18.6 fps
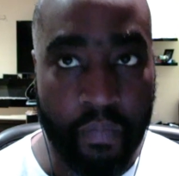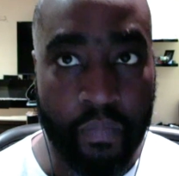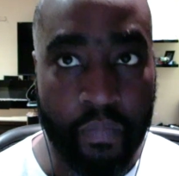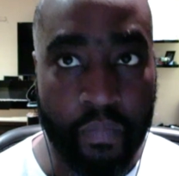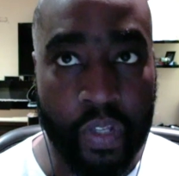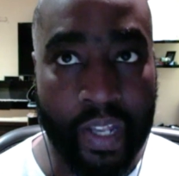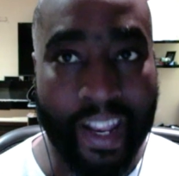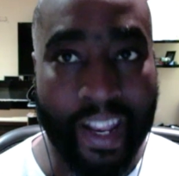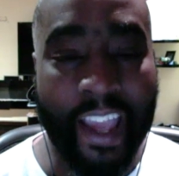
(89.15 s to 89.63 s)

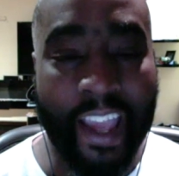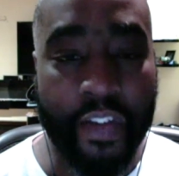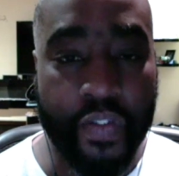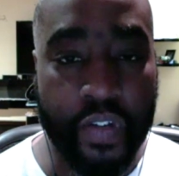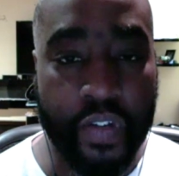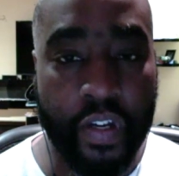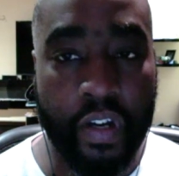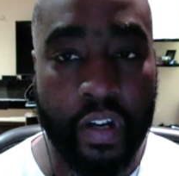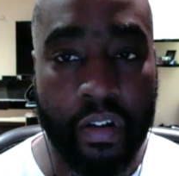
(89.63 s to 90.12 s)
Last
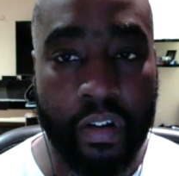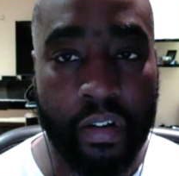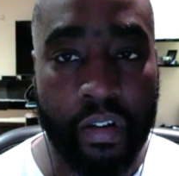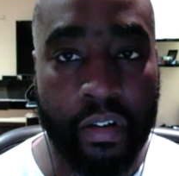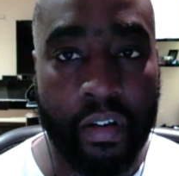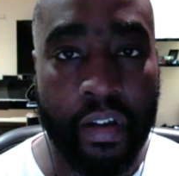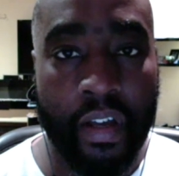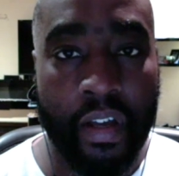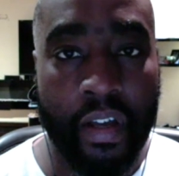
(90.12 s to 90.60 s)
year,
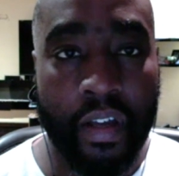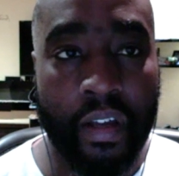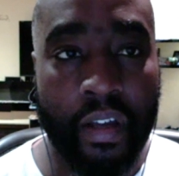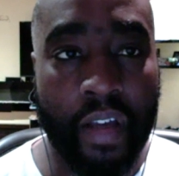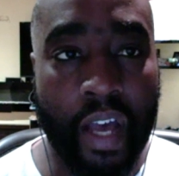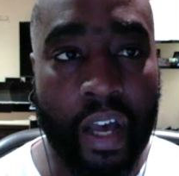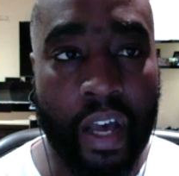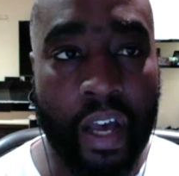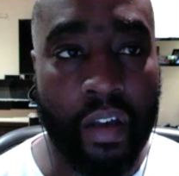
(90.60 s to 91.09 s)

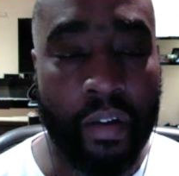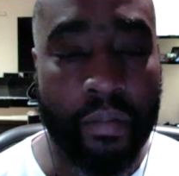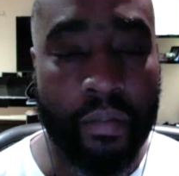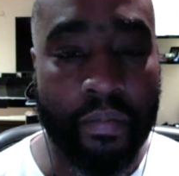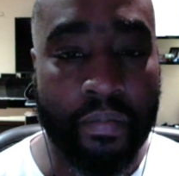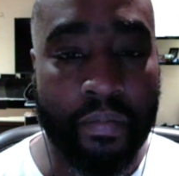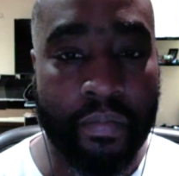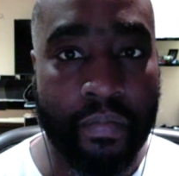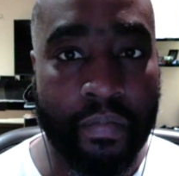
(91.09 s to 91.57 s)
um,